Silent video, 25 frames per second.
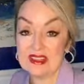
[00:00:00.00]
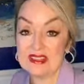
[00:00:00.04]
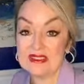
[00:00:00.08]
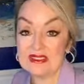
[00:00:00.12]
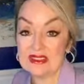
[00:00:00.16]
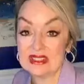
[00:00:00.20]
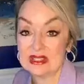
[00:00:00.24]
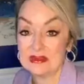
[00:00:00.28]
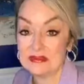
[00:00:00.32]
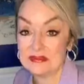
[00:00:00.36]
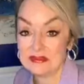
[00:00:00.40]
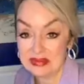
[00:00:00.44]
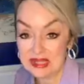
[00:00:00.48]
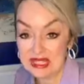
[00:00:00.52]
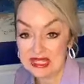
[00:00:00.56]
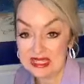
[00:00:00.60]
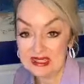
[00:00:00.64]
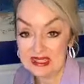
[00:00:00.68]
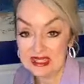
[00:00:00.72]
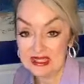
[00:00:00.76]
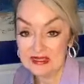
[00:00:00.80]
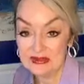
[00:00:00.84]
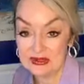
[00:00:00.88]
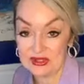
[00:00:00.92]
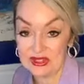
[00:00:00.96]
things
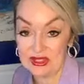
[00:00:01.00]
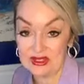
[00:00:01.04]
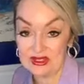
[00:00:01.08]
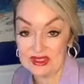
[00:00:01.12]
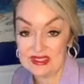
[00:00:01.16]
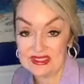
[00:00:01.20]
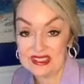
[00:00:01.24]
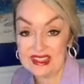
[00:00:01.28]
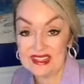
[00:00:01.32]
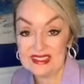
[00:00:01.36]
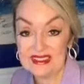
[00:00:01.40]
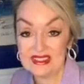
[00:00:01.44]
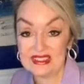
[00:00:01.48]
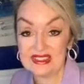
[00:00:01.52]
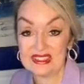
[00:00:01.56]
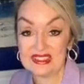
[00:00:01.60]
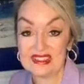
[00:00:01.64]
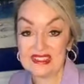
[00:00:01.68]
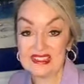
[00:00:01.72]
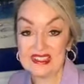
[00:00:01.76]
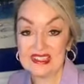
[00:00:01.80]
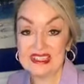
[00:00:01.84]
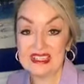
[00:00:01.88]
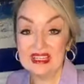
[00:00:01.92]
competing for your attention.